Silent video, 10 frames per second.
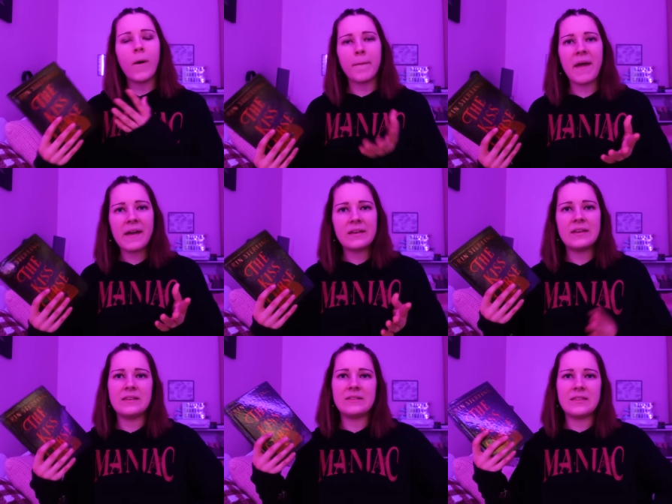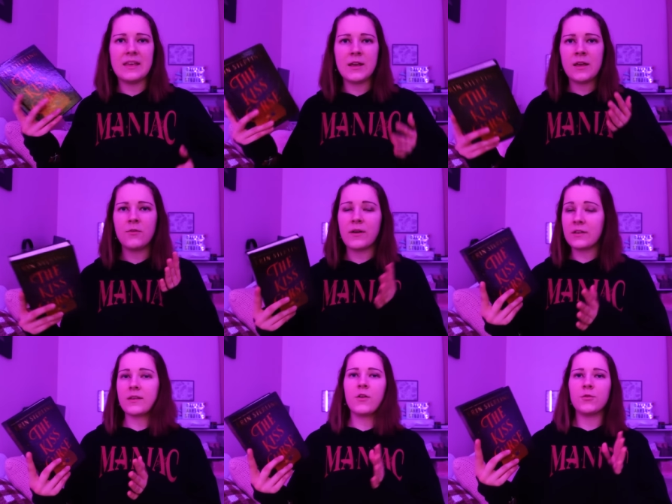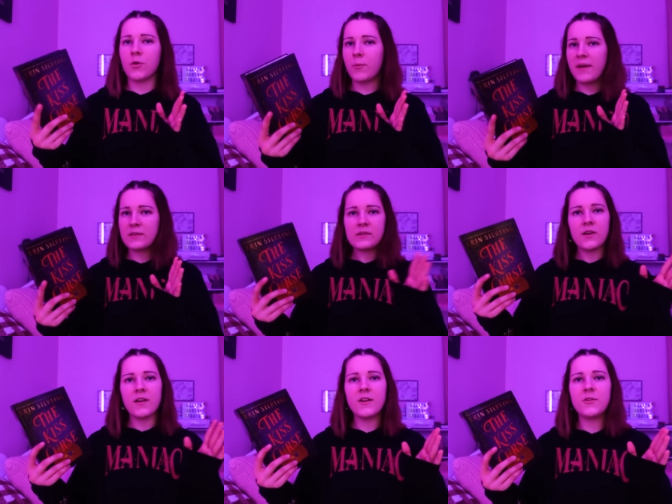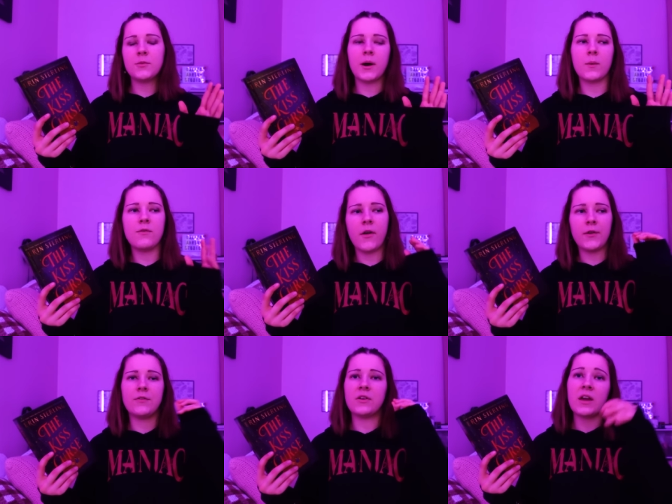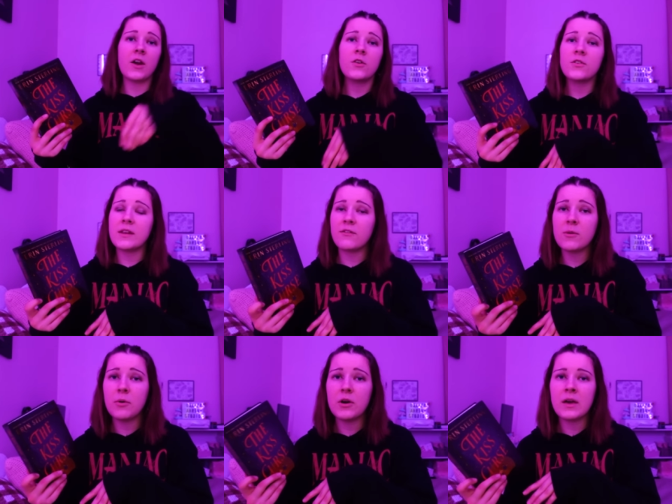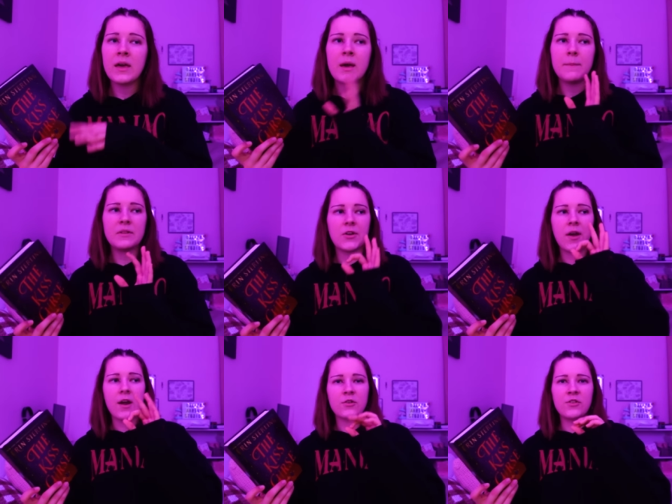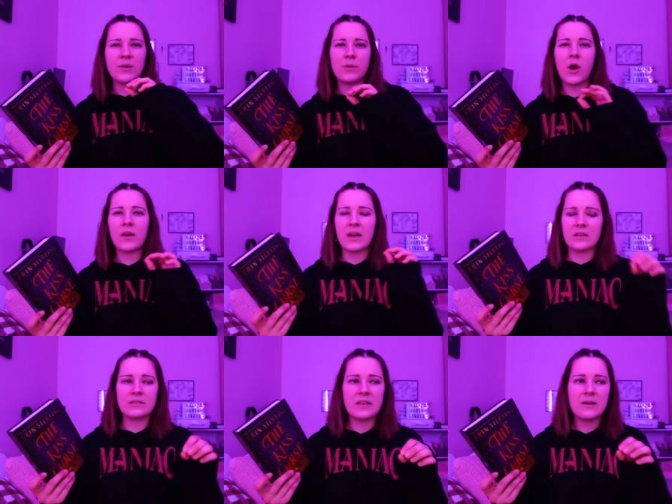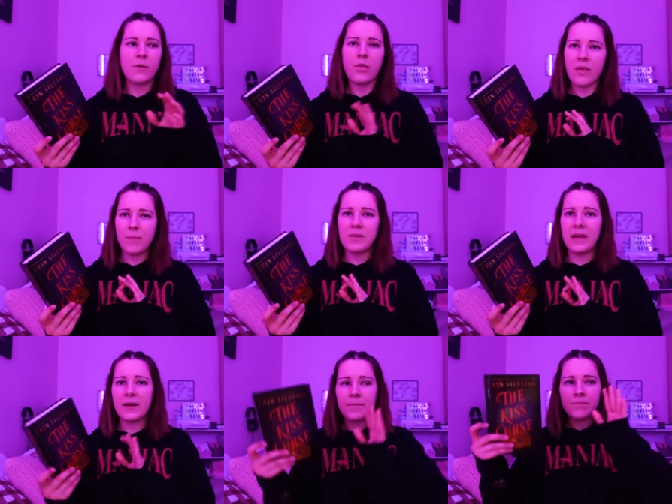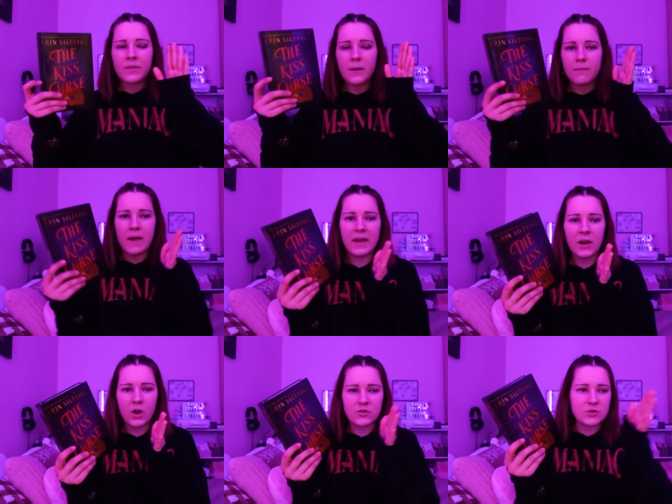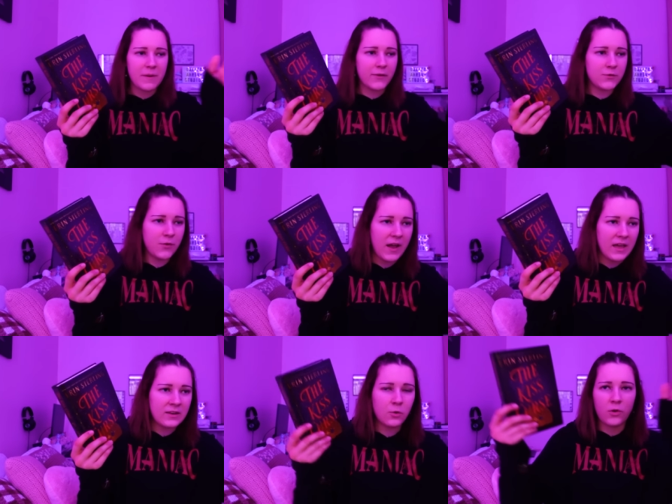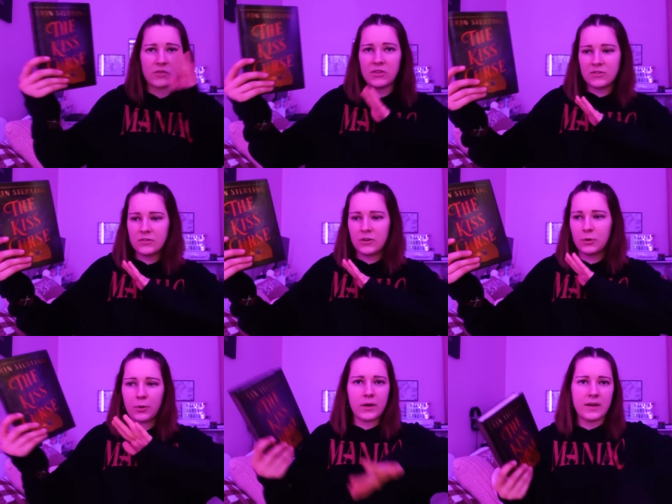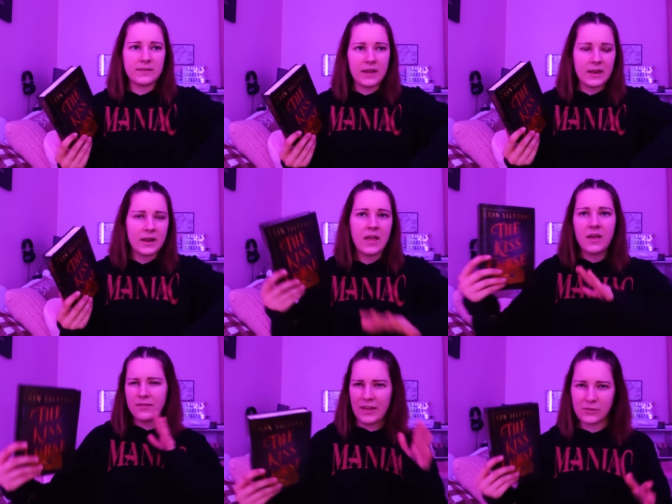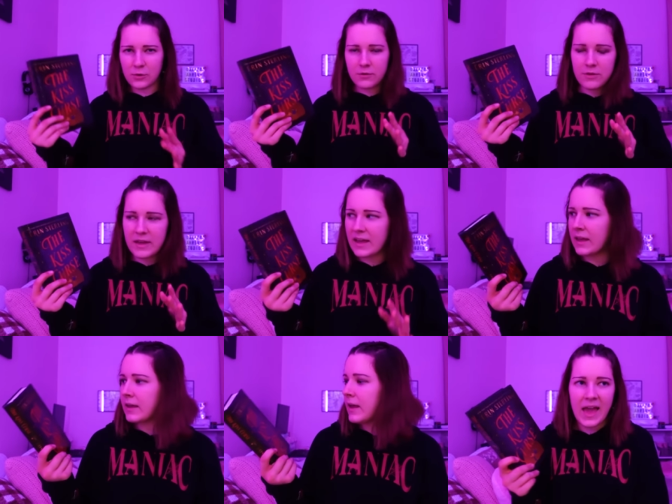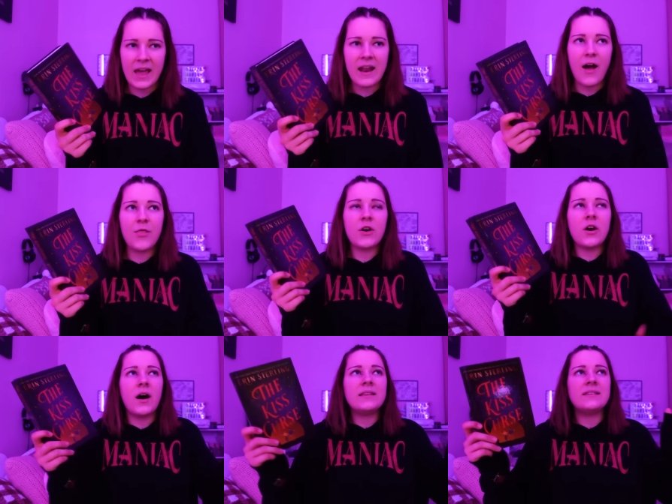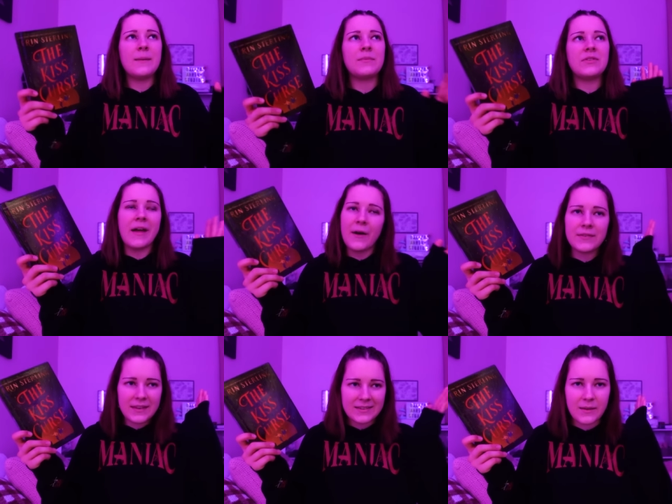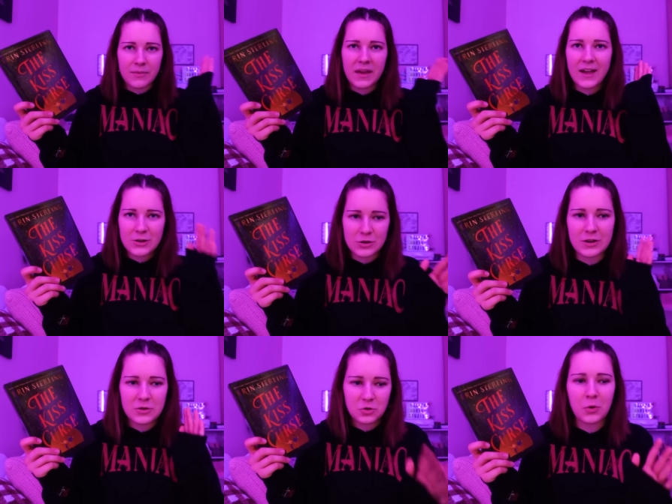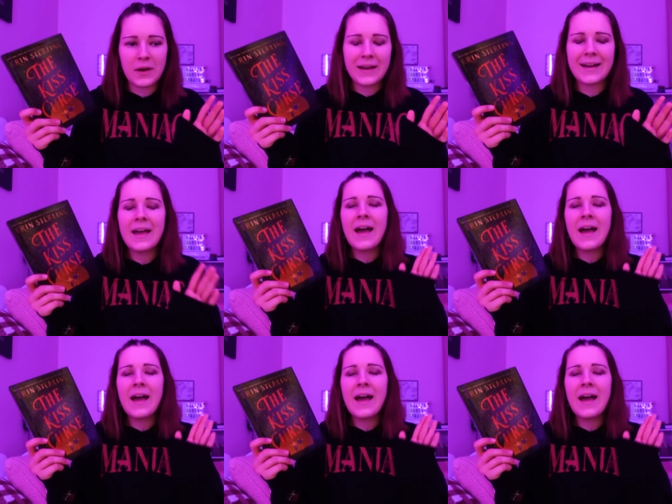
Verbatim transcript: Well Met is the Renaissance romance series where we follow different characters in every book, but they're characters that we already kind of see, whether that be like main character's best friend or sister or cousin, that sort of thing. And the concept sounds like something I should enjoy.